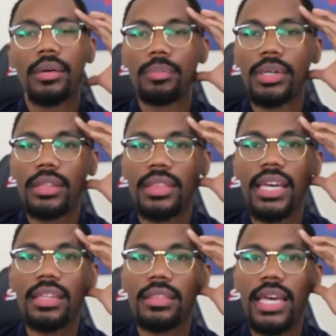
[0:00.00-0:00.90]
but
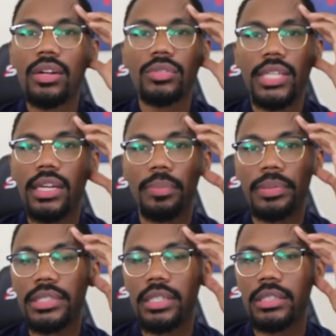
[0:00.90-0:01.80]
they don't take a
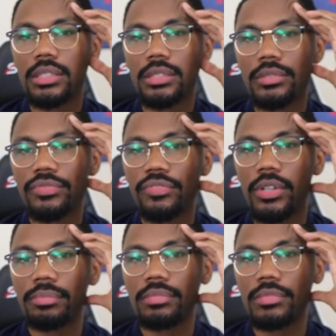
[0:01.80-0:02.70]
percentage
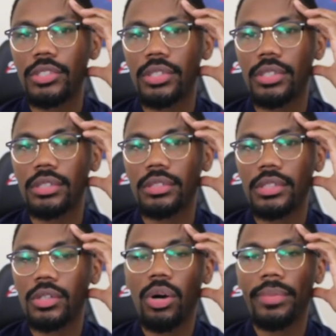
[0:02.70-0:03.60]
from your,
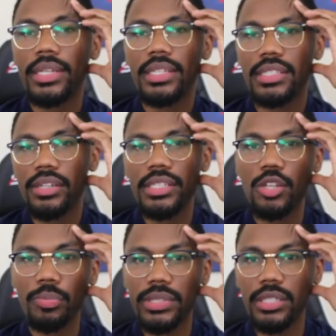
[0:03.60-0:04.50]
well, I mean, because there is
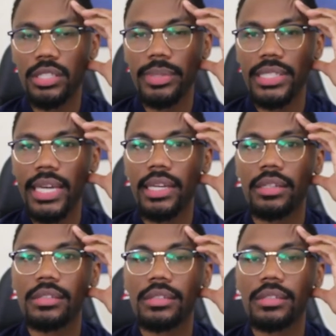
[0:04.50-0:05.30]
no percentage to be taken.